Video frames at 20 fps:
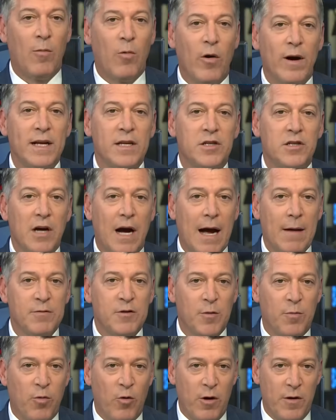morning's jobs
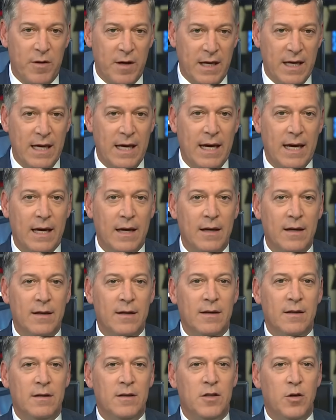report the key?
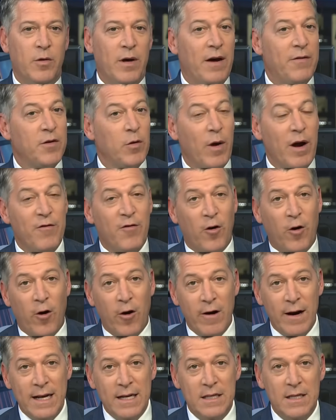Do we have to wait for
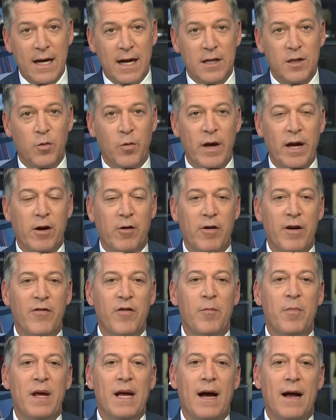earnings next week or
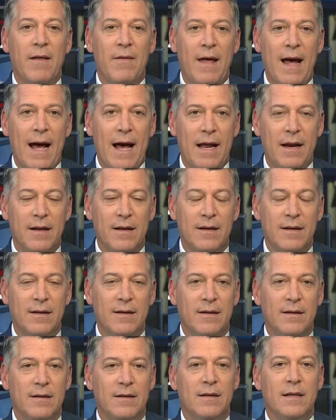even beyond that?
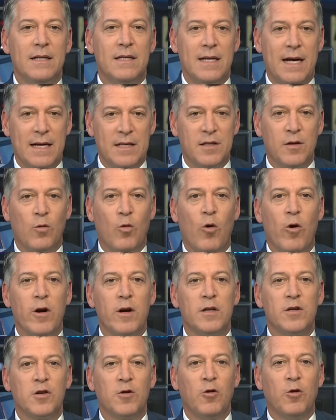Let's ask the
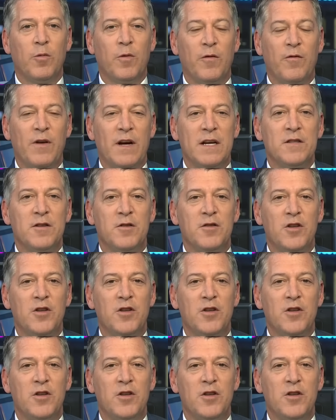Wharton School professor,